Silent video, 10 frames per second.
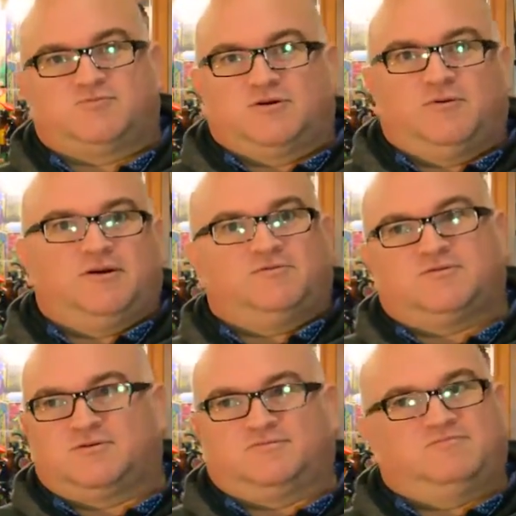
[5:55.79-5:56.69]
We go
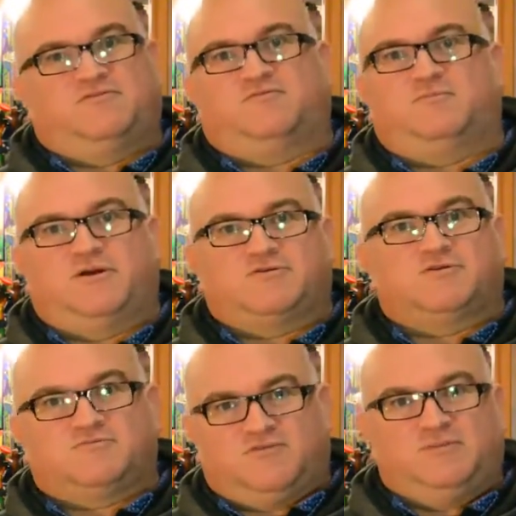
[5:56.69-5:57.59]
out to different
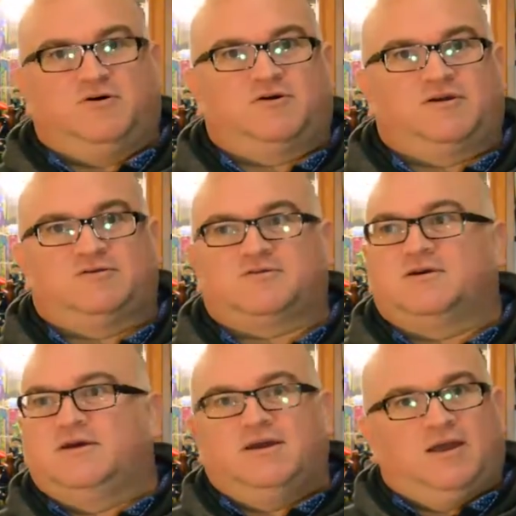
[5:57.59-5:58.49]
places, flea markets,
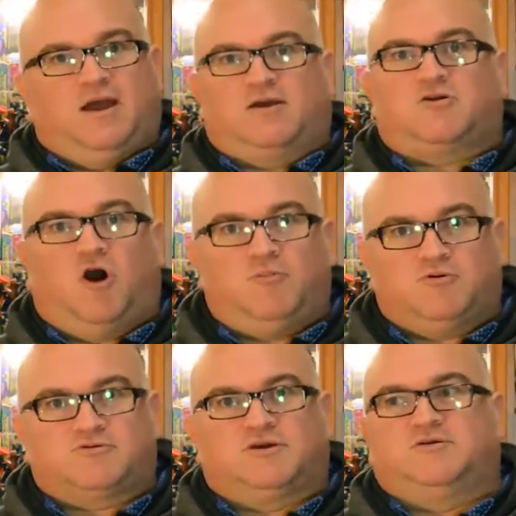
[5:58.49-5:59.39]
car
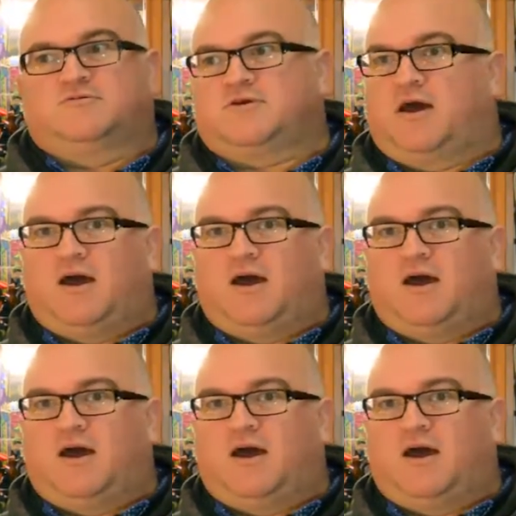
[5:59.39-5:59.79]
boot sales,